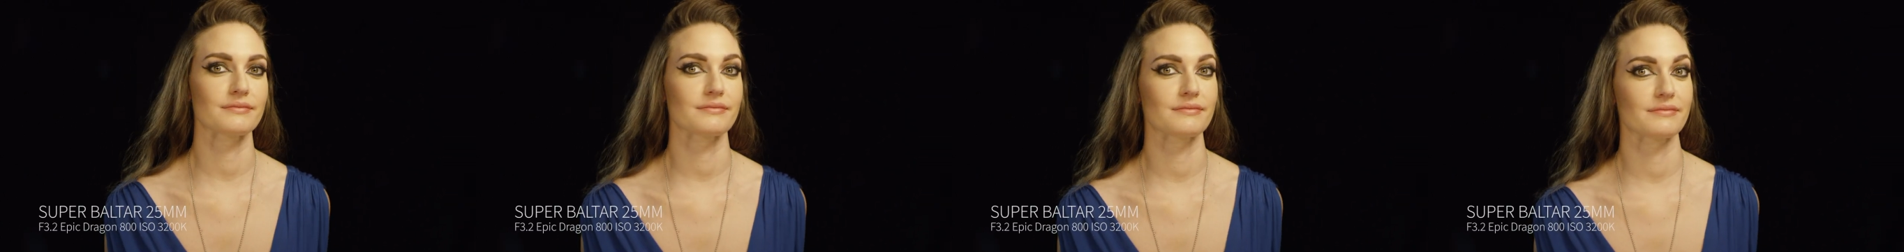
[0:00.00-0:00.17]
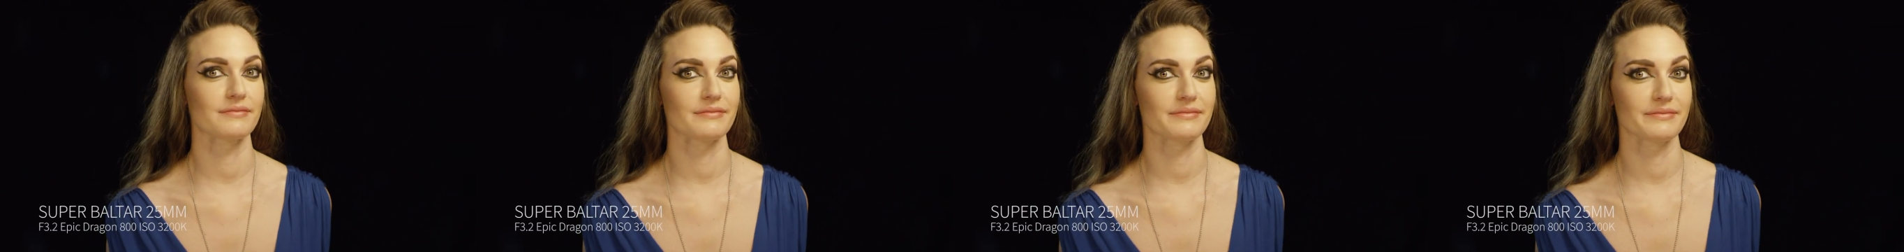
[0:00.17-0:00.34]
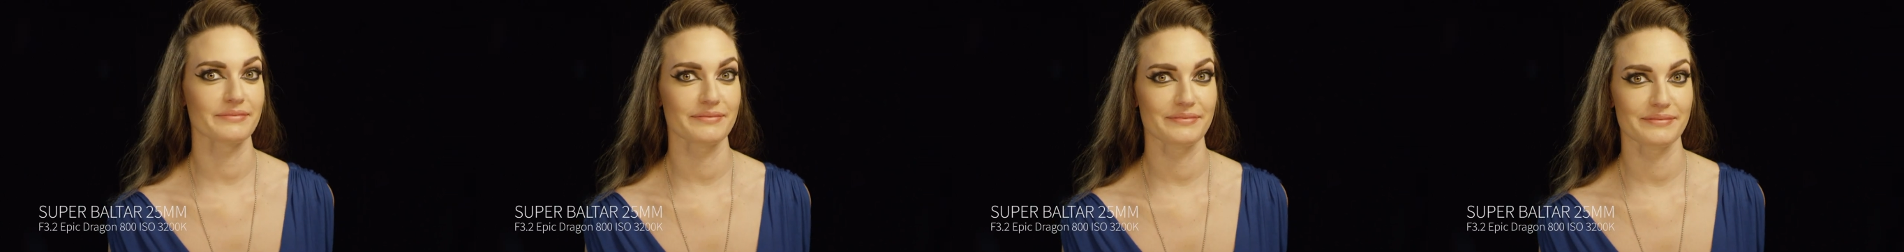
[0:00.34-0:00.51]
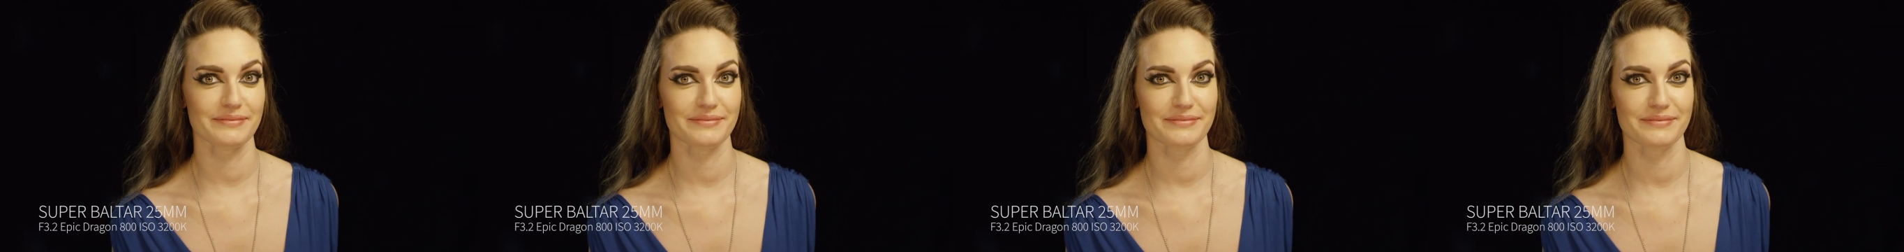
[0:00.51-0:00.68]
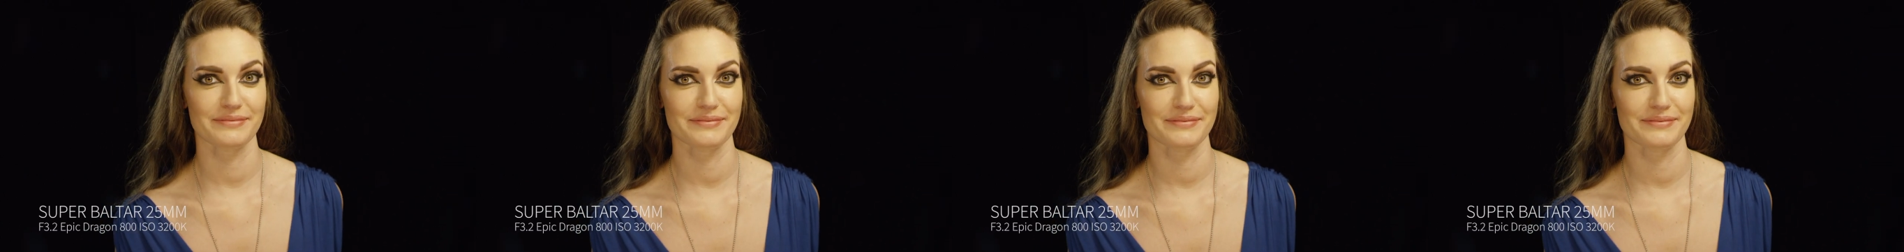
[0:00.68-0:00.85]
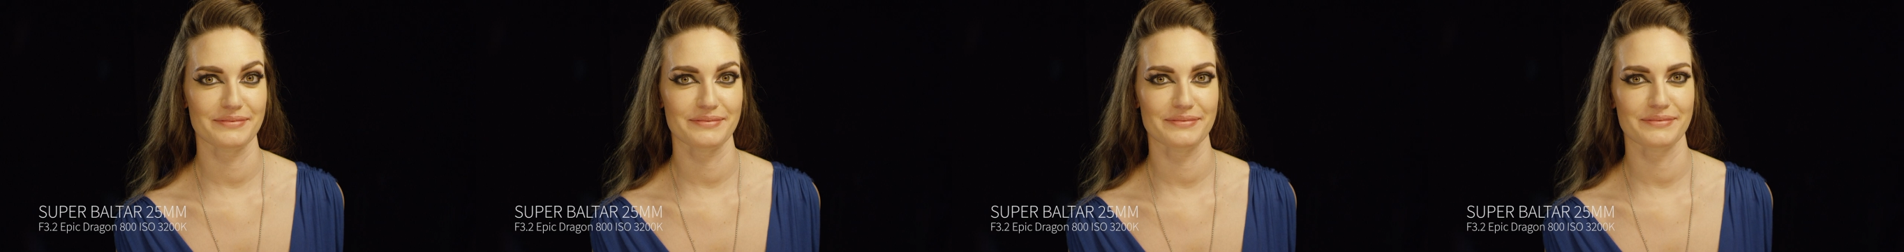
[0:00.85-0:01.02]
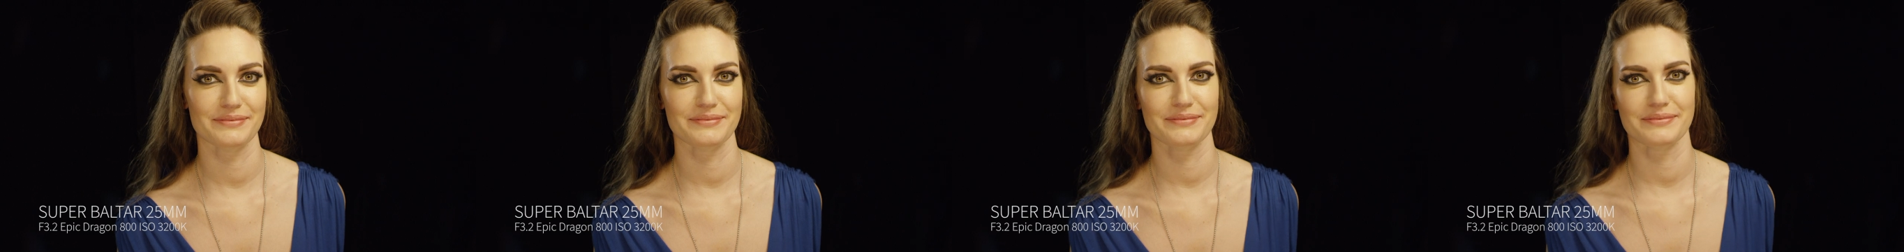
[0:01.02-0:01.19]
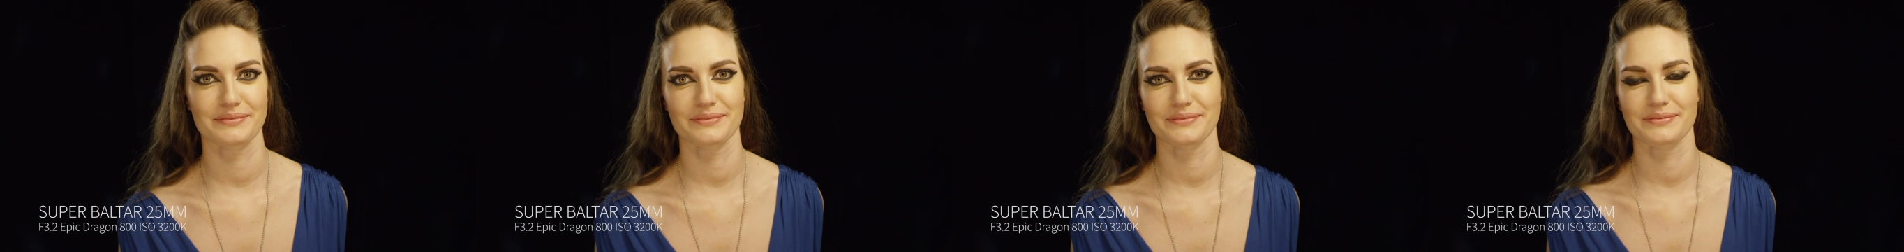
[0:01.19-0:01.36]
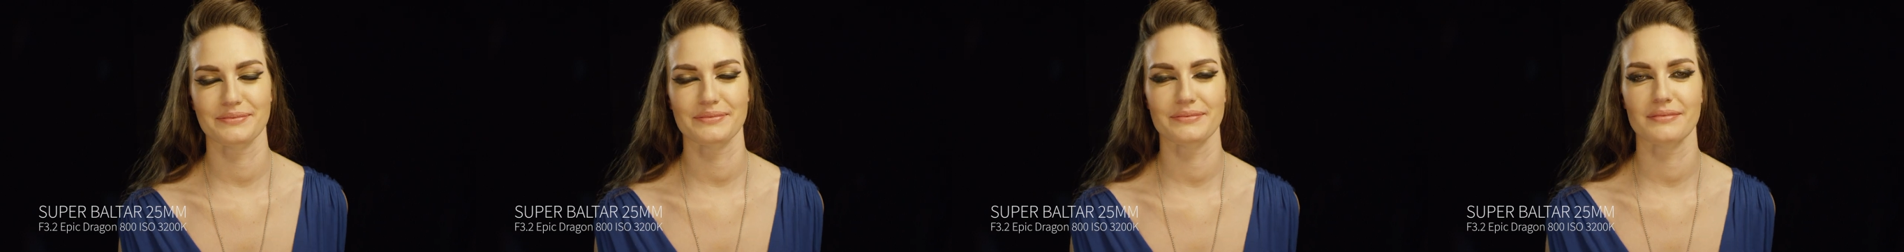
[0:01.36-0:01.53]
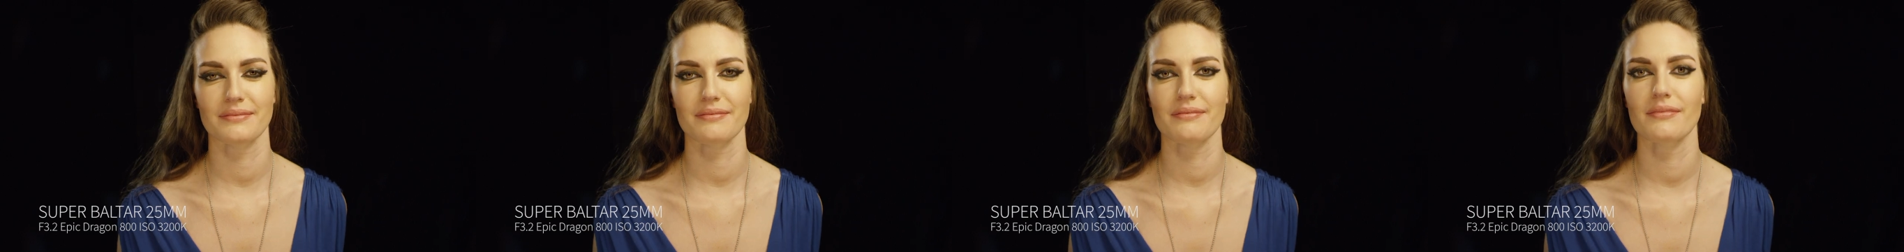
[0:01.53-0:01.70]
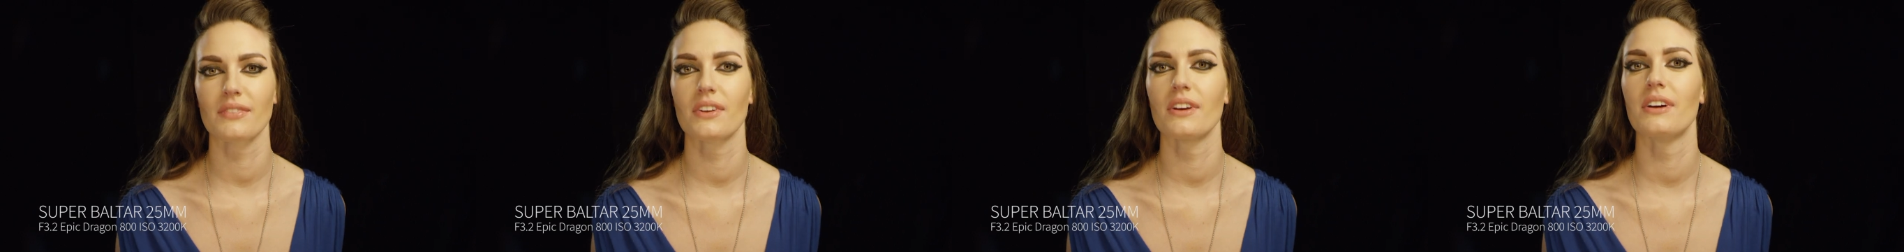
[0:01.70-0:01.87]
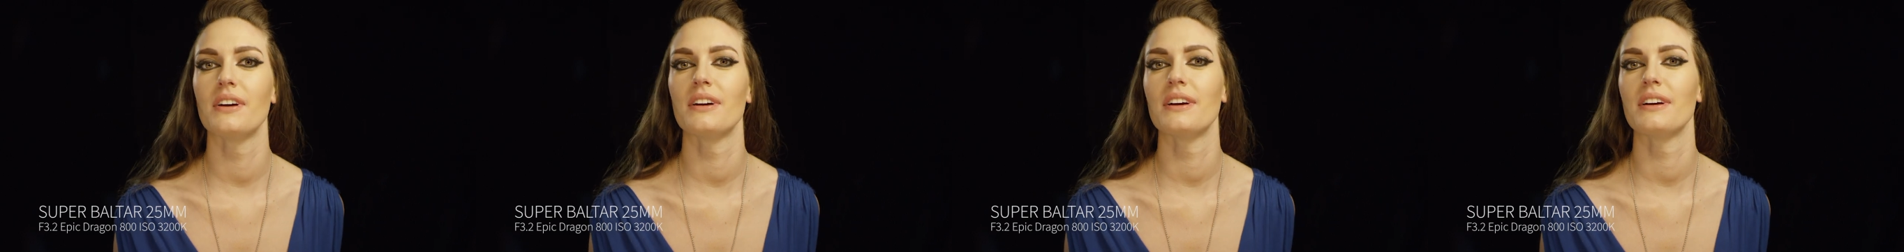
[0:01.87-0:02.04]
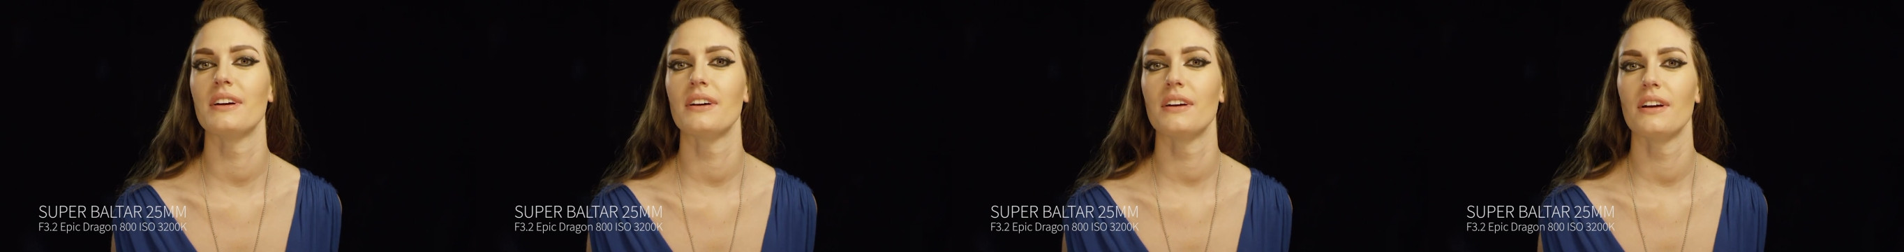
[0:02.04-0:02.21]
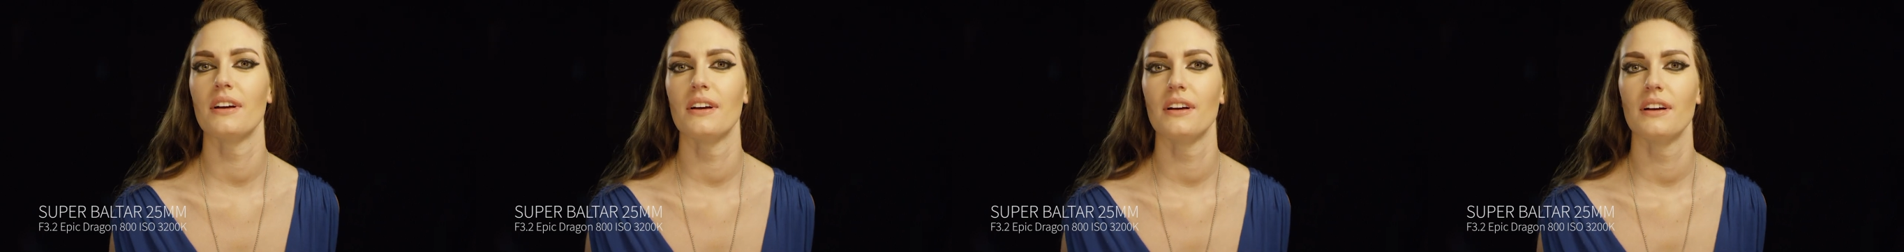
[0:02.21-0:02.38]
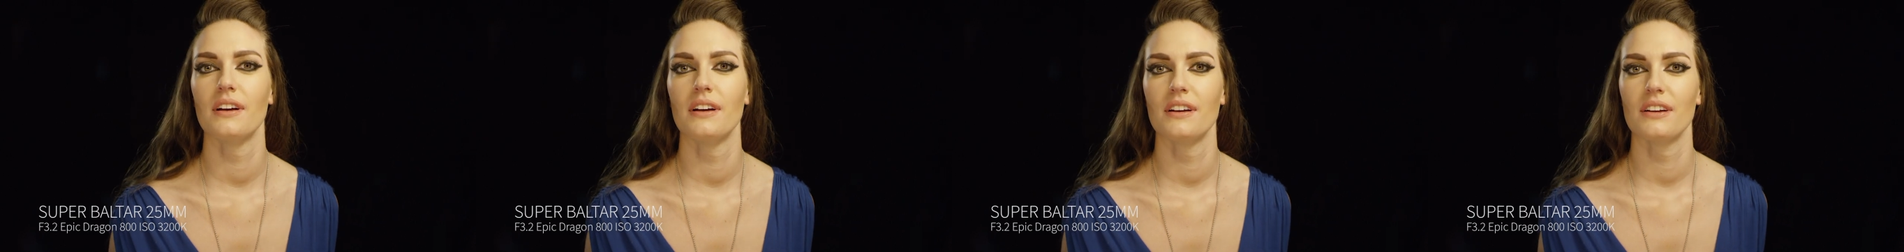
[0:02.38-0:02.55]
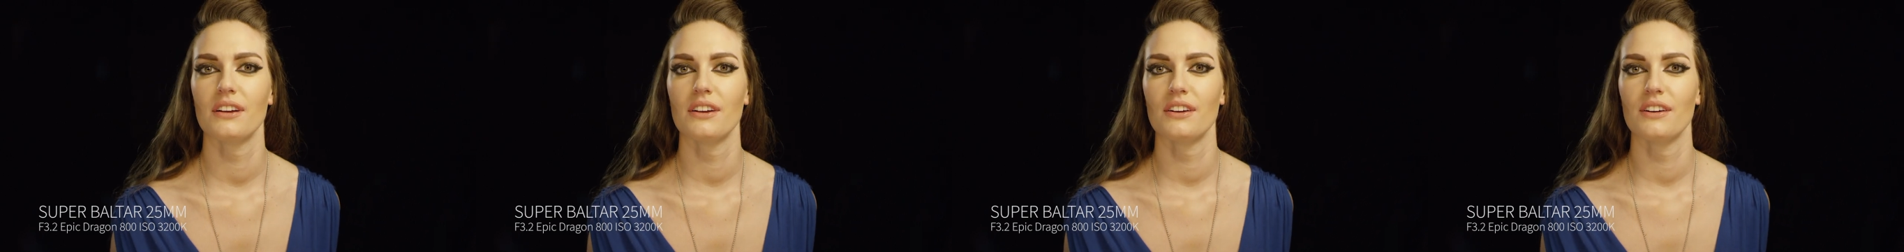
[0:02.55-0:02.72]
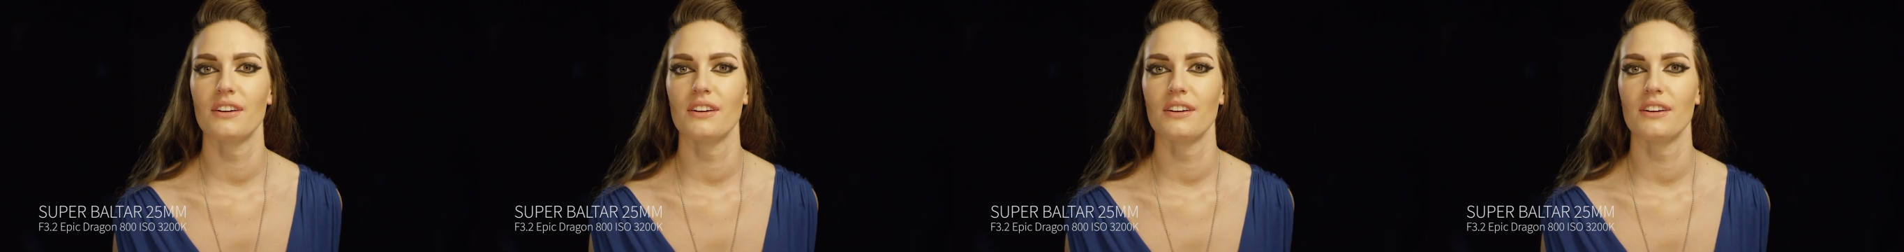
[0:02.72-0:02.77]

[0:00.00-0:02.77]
And, well, you're very relaxed now,